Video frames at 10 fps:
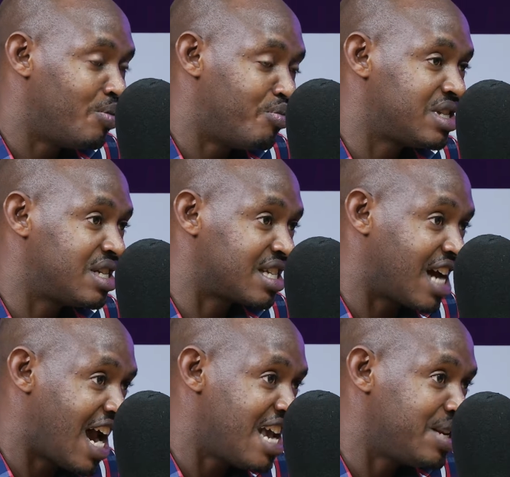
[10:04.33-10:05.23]
but it's
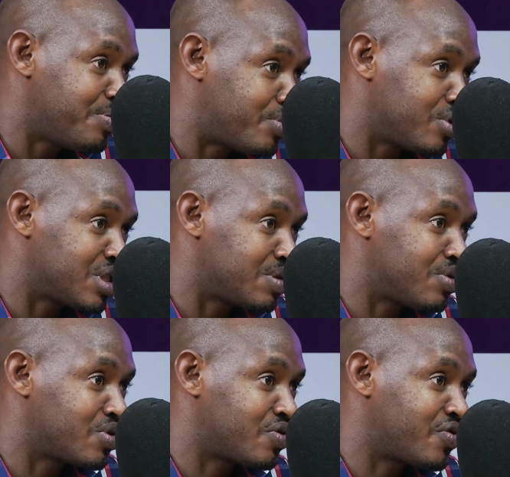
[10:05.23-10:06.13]
highly
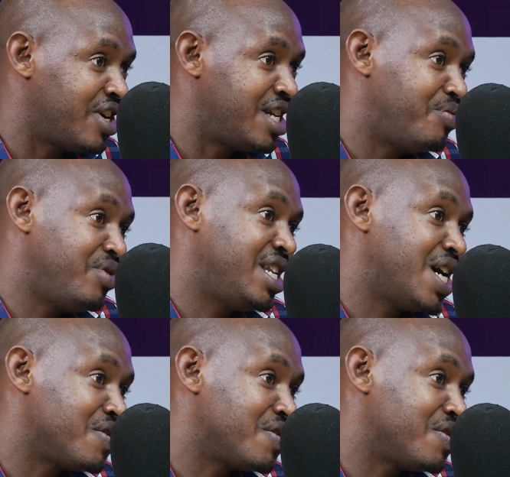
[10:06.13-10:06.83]
possible to find a media